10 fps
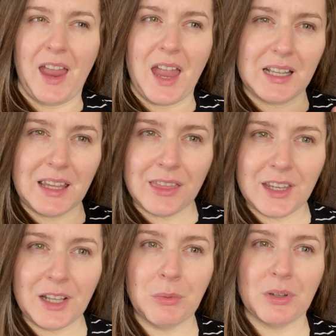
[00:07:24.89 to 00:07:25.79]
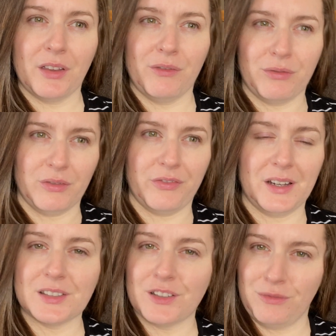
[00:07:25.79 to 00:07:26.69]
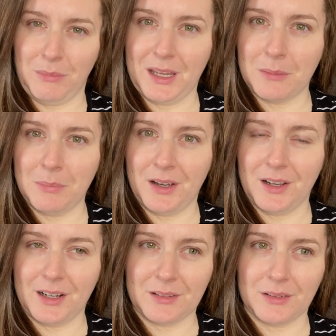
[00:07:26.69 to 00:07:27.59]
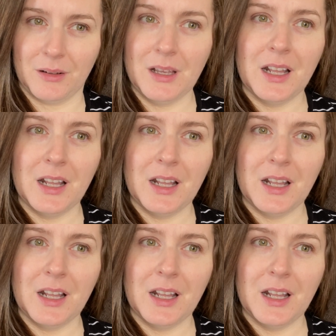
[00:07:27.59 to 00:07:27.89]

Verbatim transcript: anything with a full face of makeup on. I don't know.